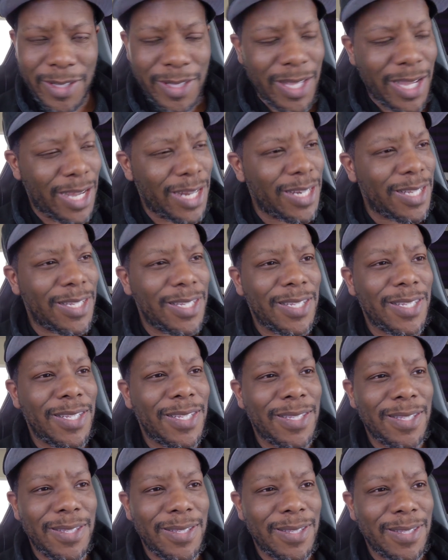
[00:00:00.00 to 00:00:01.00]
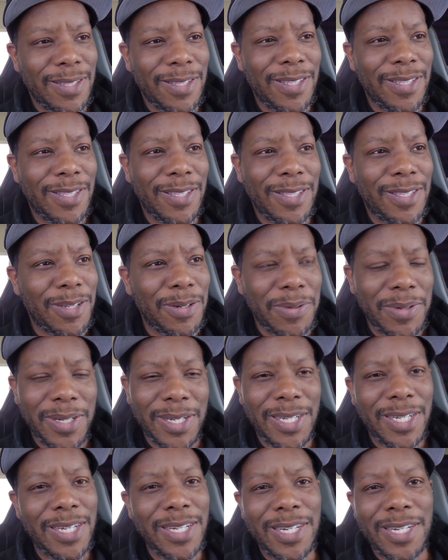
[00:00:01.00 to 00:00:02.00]
Not
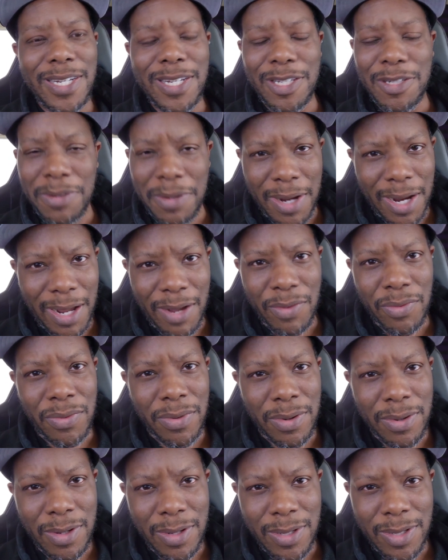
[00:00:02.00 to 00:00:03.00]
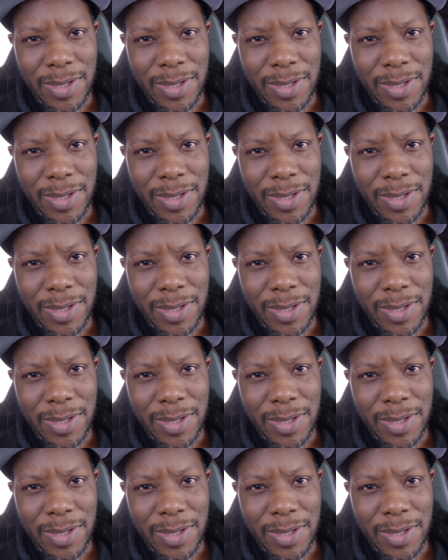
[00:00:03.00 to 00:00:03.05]
doing good in the draft.